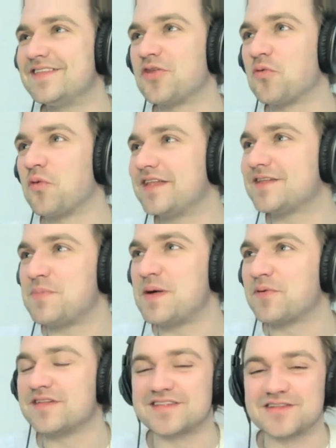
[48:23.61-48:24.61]
the ways that
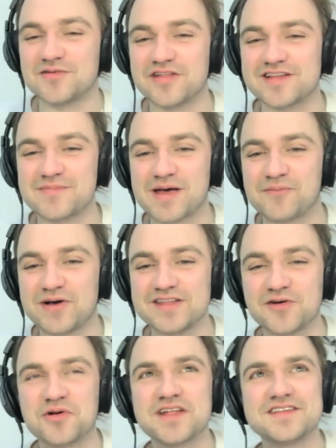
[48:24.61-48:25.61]
people used to do this to make money
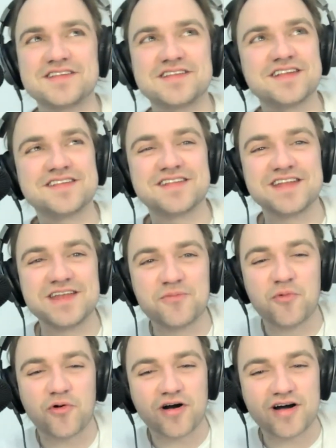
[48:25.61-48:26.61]
don't exist
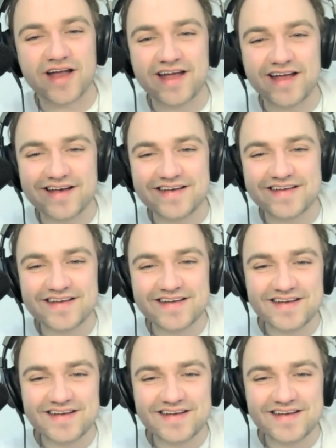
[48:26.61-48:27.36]
anymore. And